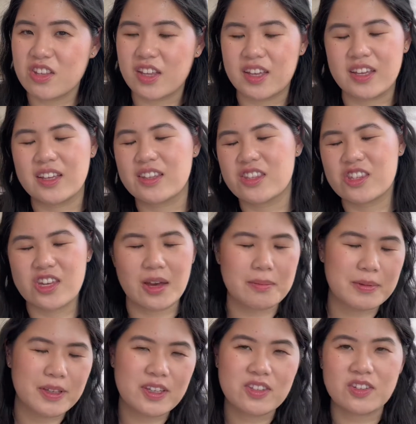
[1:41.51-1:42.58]
like
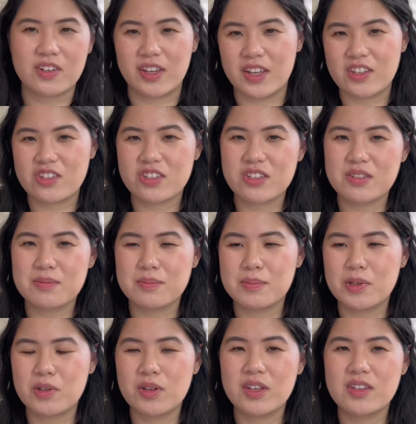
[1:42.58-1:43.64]
Japanese or Asian
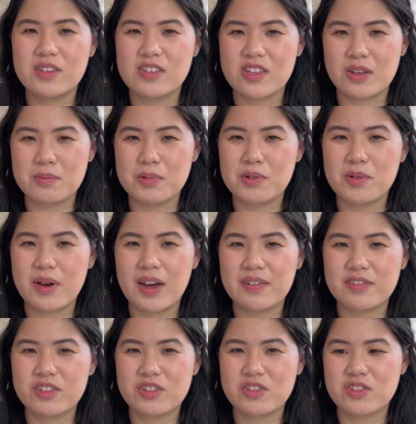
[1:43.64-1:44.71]
beauties shampoo
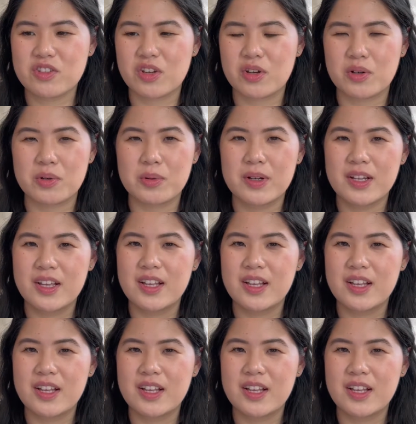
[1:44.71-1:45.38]
after. So